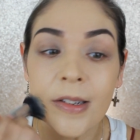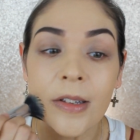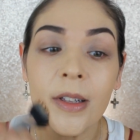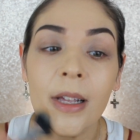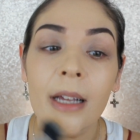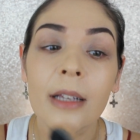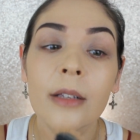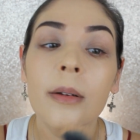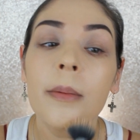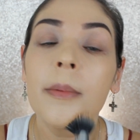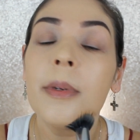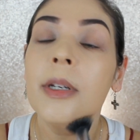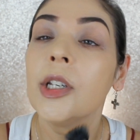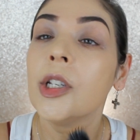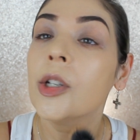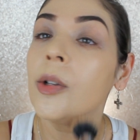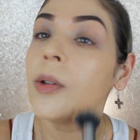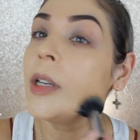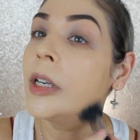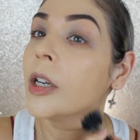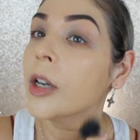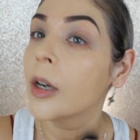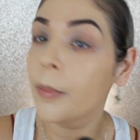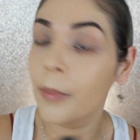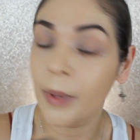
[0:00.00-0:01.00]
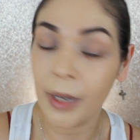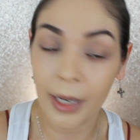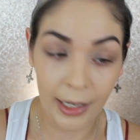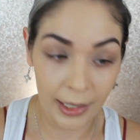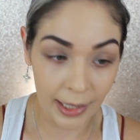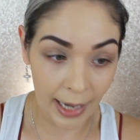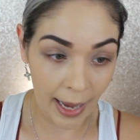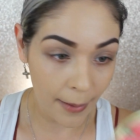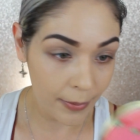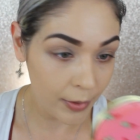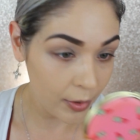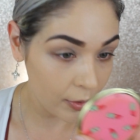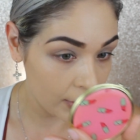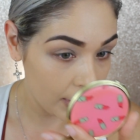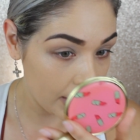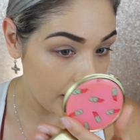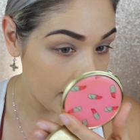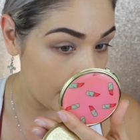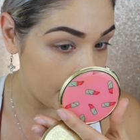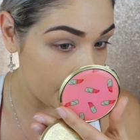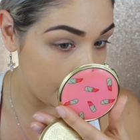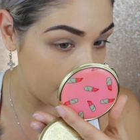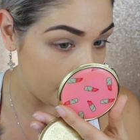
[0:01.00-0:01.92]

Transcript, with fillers: So that's what I'm going to do here, but I absolutely